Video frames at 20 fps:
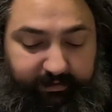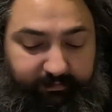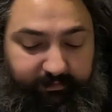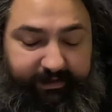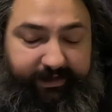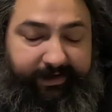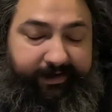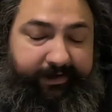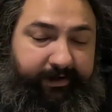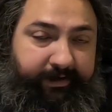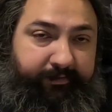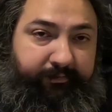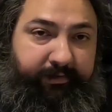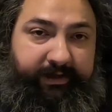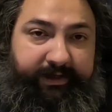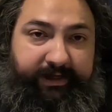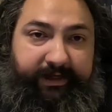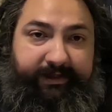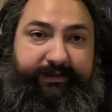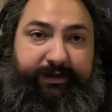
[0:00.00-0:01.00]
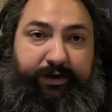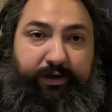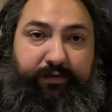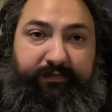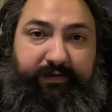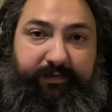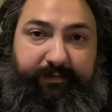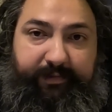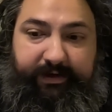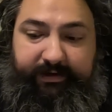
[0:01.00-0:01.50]
Well, it really isn't
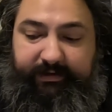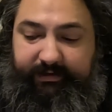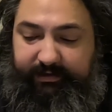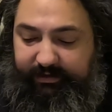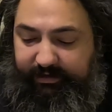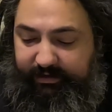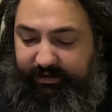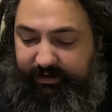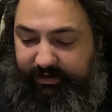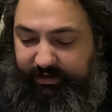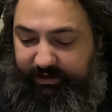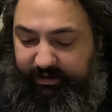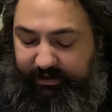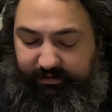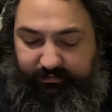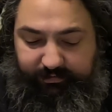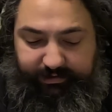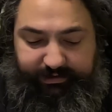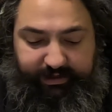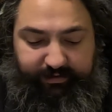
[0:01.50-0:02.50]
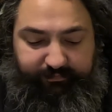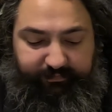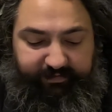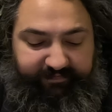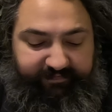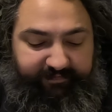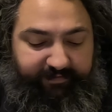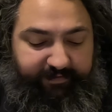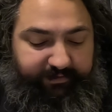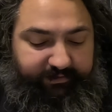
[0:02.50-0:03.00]
over, but we're done
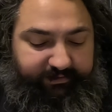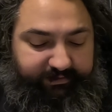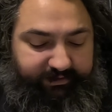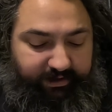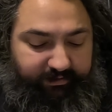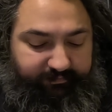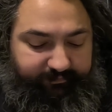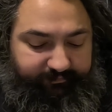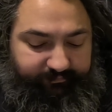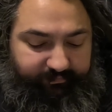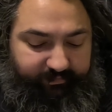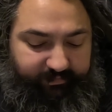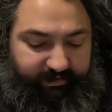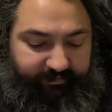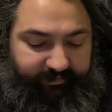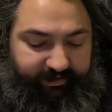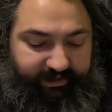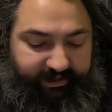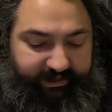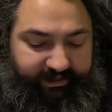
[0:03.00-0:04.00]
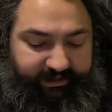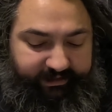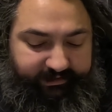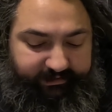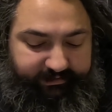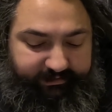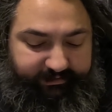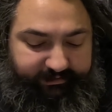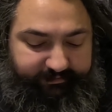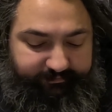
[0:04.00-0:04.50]
with food, so I'm going to
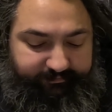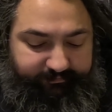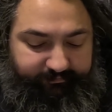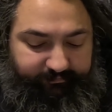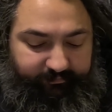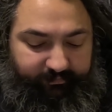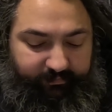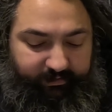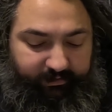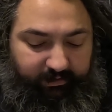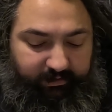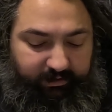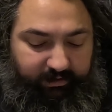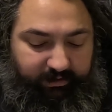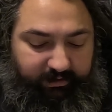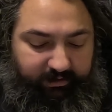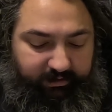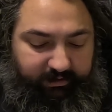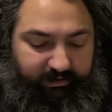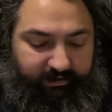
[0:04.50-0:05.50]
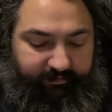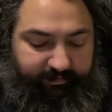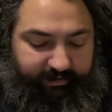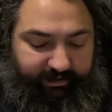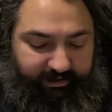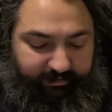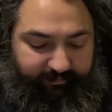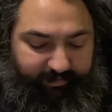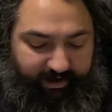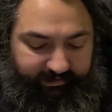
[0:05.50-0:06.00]
eat. I'm going
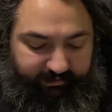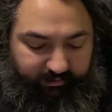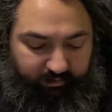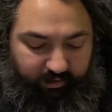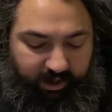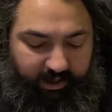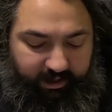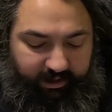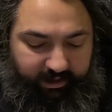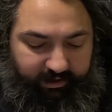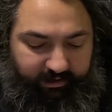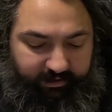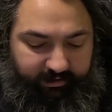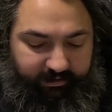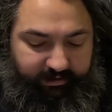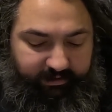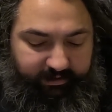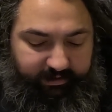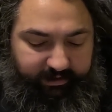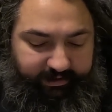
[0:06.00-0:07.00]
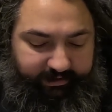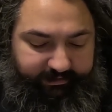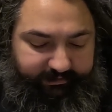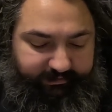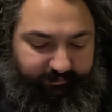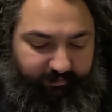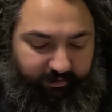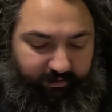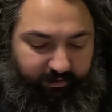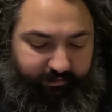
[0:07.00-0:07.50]
to get back to work, and
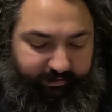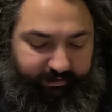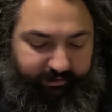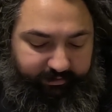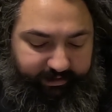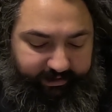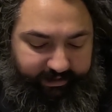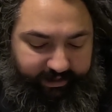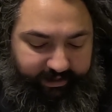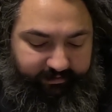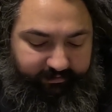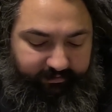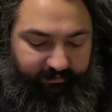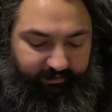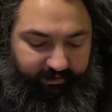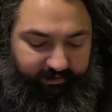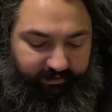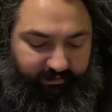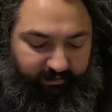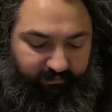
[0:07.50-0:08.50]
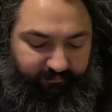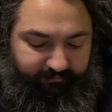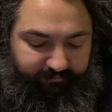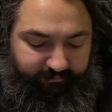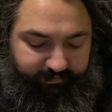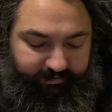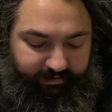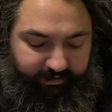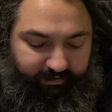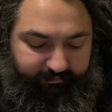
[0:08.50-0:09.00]
tomorrow we do it again, and
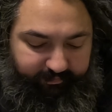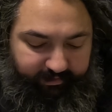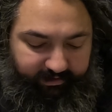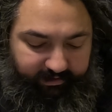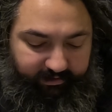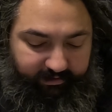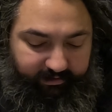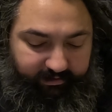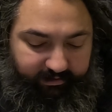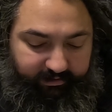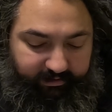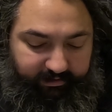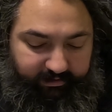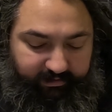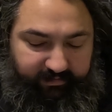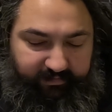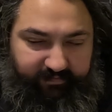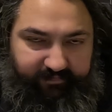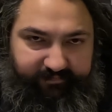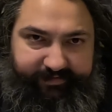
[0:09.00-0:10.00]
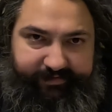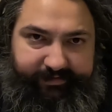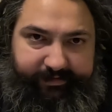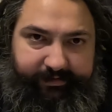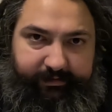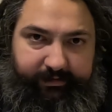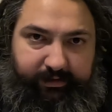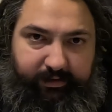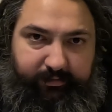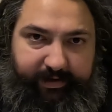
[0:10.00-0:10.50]
hopefully I'll be feeling
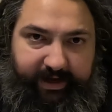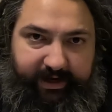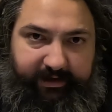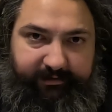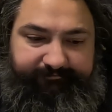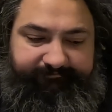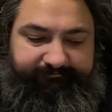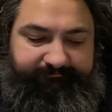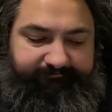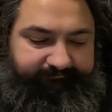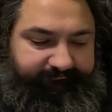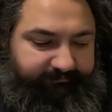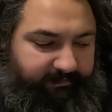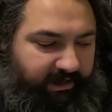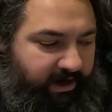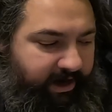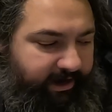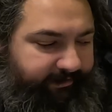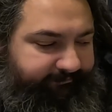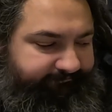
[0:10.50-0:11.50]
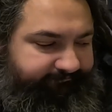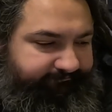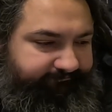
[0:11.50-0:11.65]
a little better. All right.